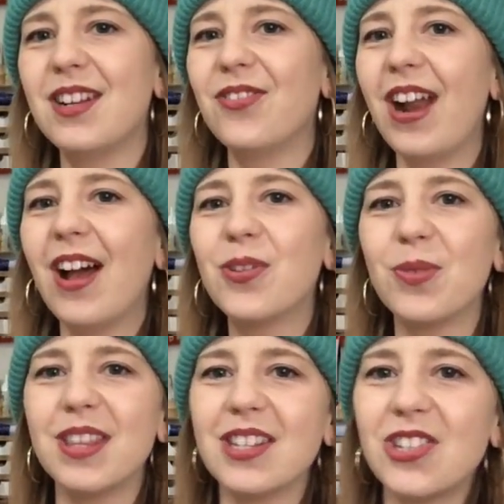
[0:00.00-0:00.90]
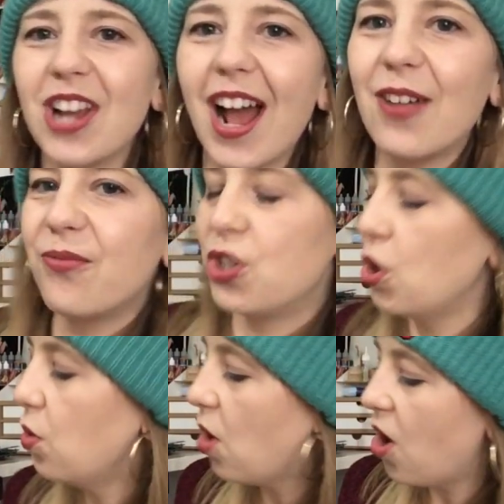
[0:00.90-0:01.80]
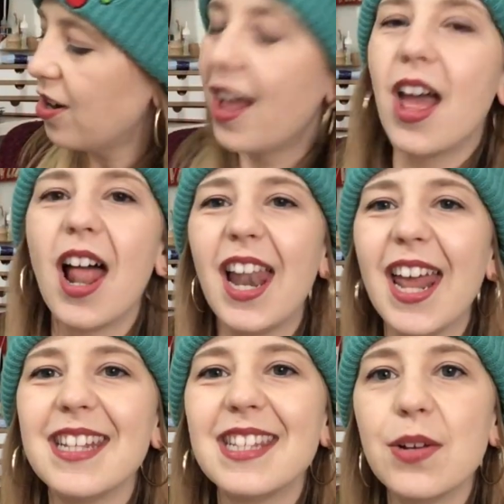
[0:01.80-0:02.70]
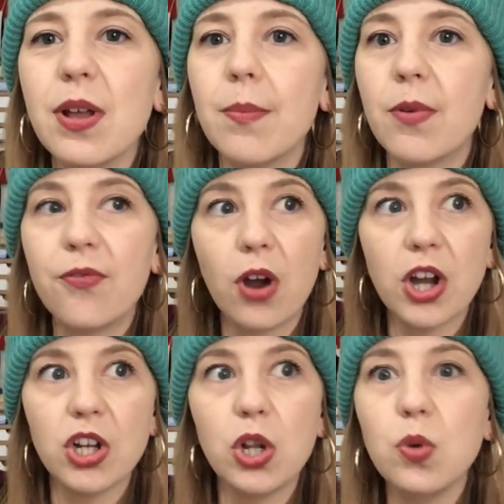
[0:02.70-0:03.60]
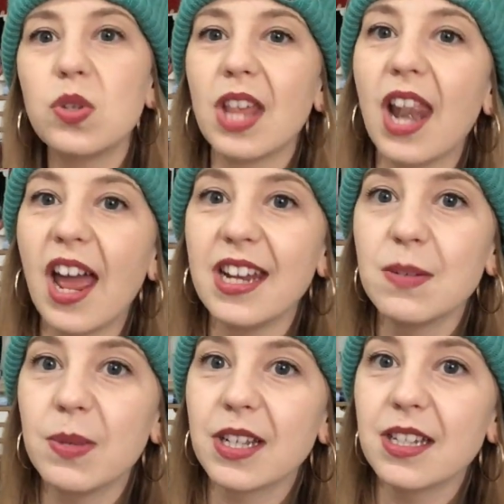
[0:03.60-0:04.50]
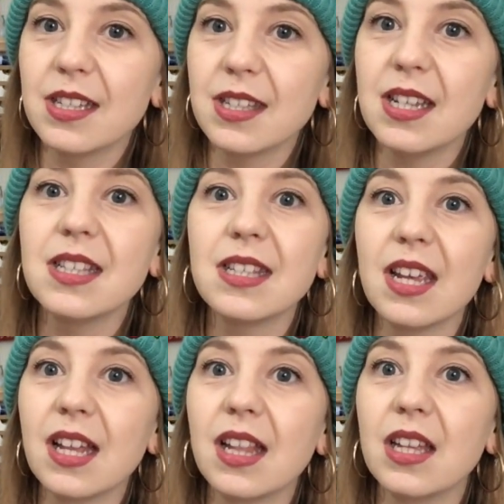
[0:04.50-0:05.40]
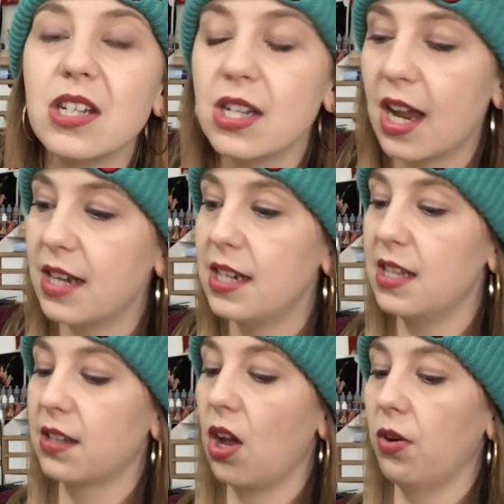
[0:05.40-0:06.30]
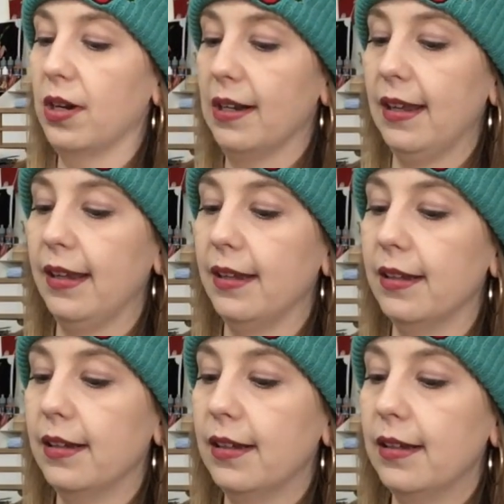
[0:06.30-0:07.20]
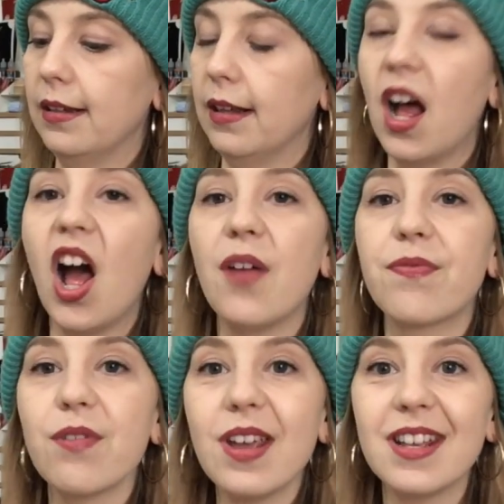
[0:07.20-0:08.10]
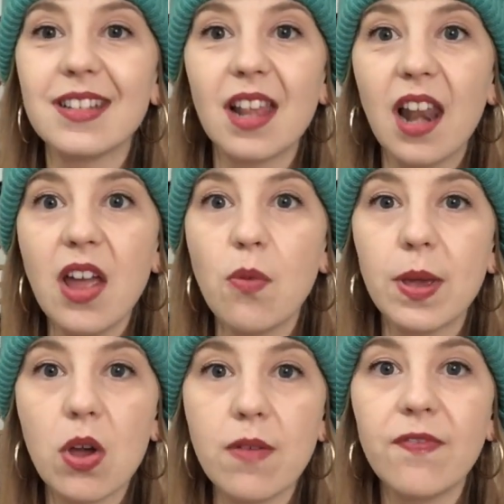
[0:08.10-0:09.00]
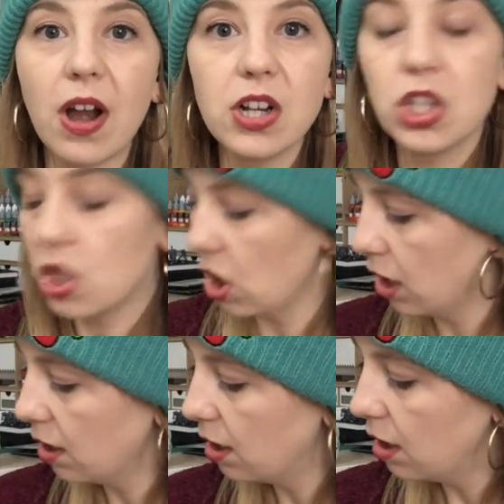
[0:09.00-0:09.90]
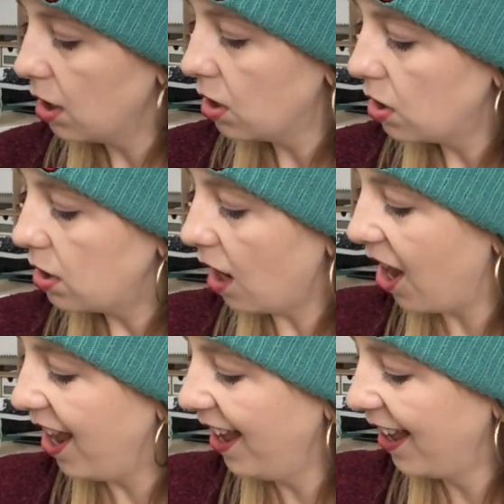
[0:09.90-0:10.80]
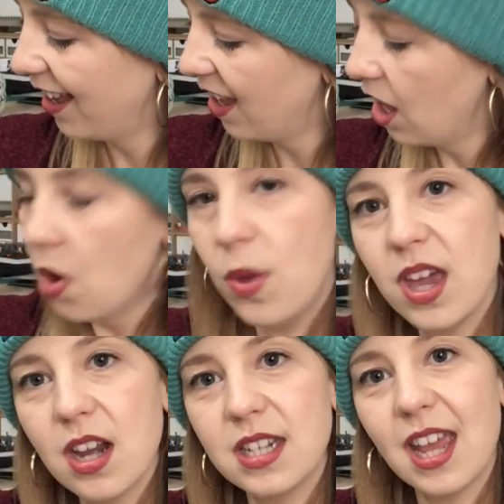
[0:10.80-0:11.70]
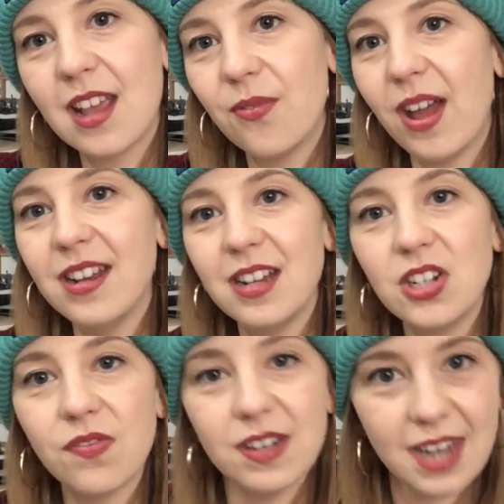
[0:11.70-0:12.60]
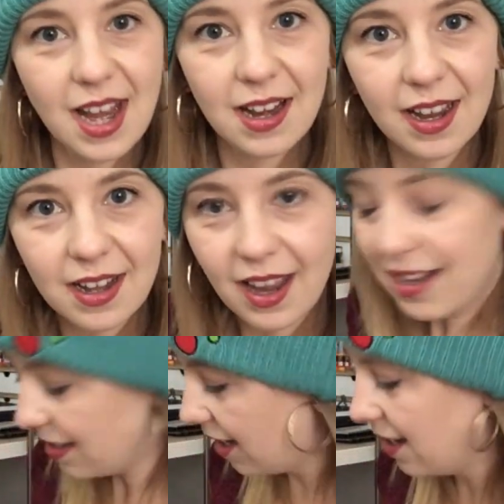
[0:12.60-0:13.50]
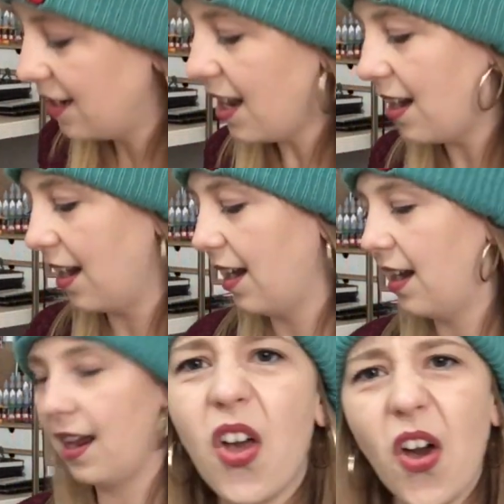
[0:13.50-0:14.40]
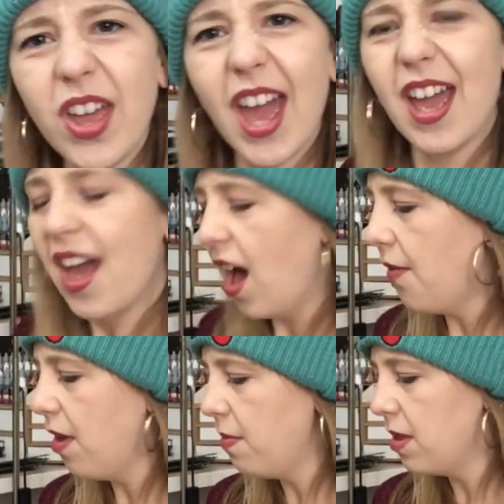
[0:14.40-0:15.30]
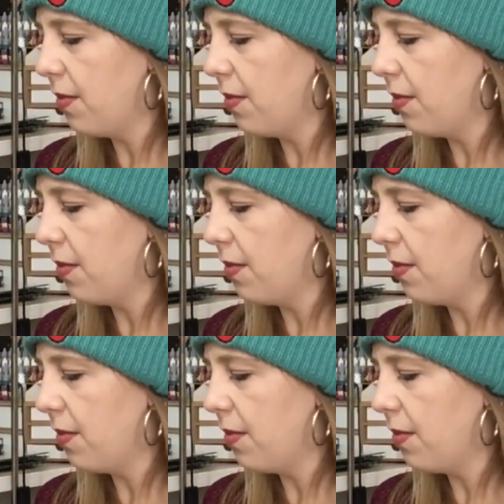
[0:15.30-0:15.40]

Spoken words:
around with this chat for too long. Let's do it before I lose the light, because it's England and it's currently 3:30, so the light will be gone very soon. So we're gonna take advantage of the daylight light. Daylight, light, light. Okay, I've opened the